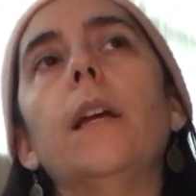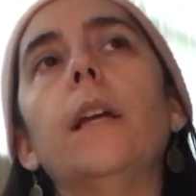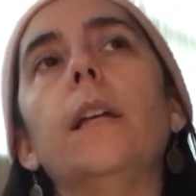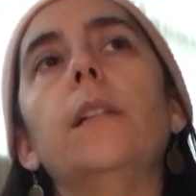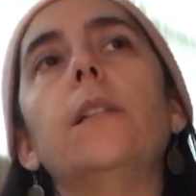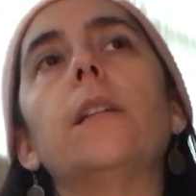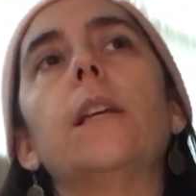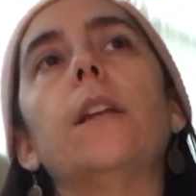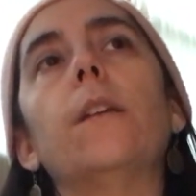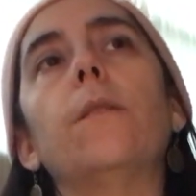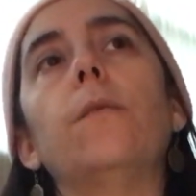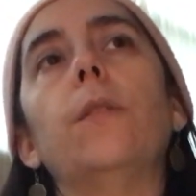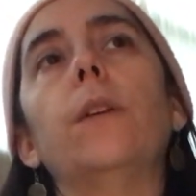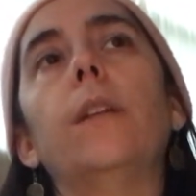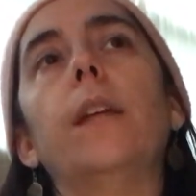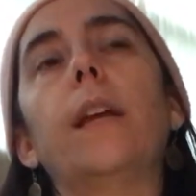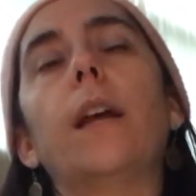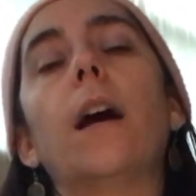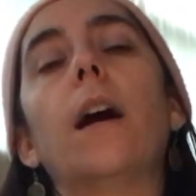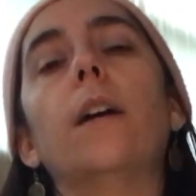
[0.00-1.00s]
It's gonna feel
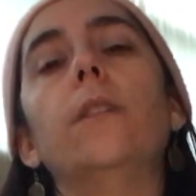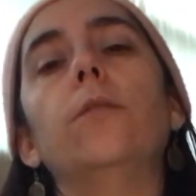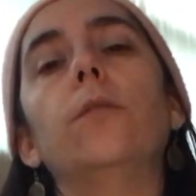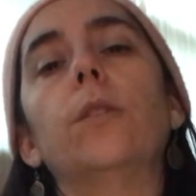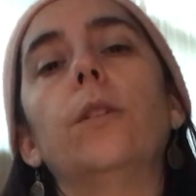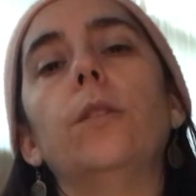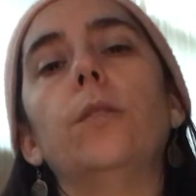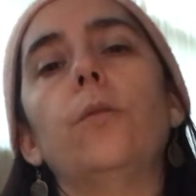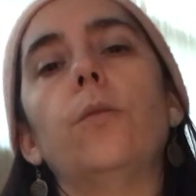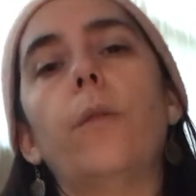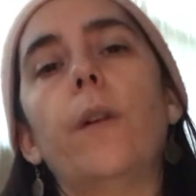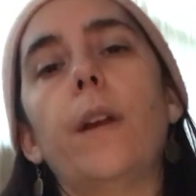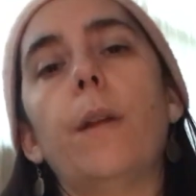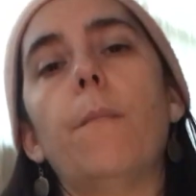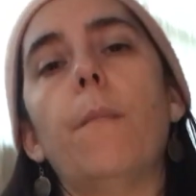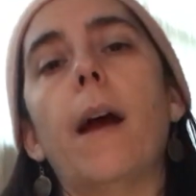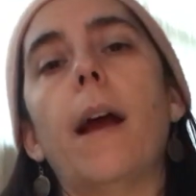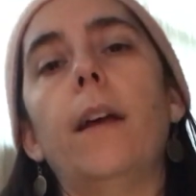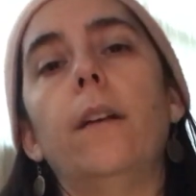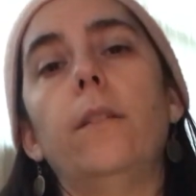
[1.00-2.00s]
like 120
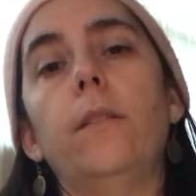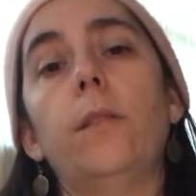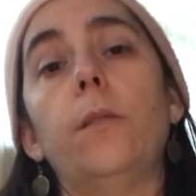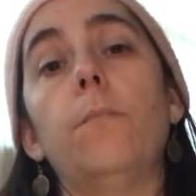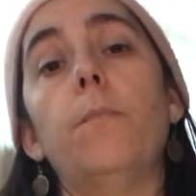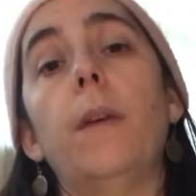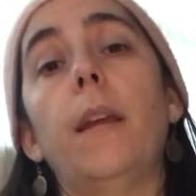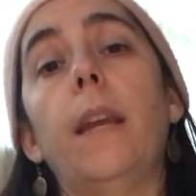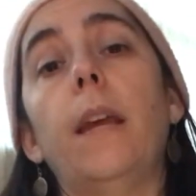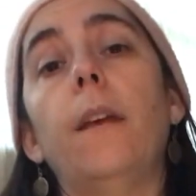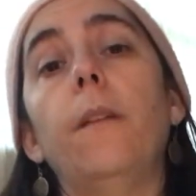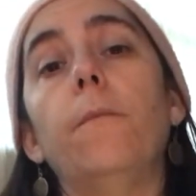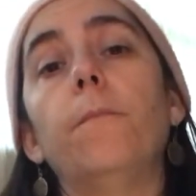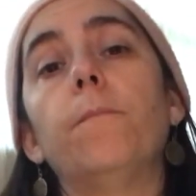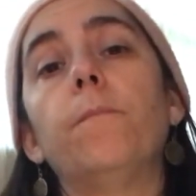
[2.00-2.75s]
miles a minute.